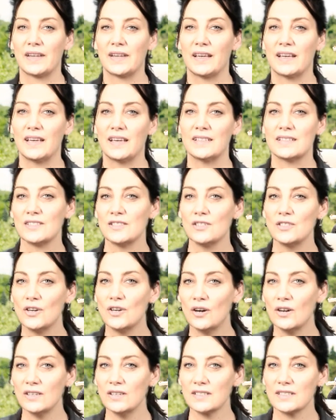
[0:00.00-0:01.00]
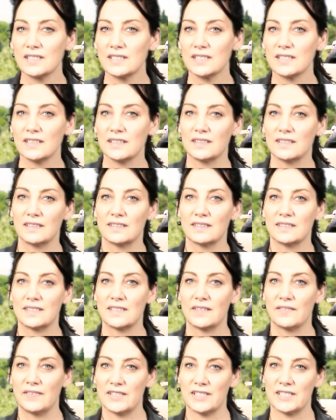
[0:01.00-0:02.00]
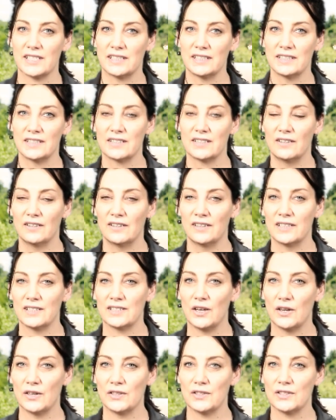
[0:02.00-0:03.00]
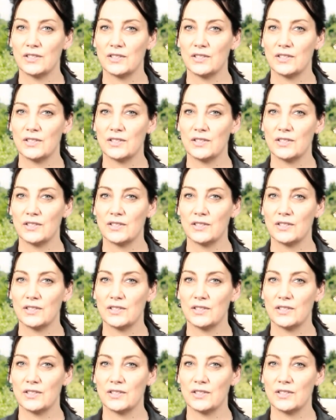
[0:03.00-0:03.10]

is not sufficient on its own.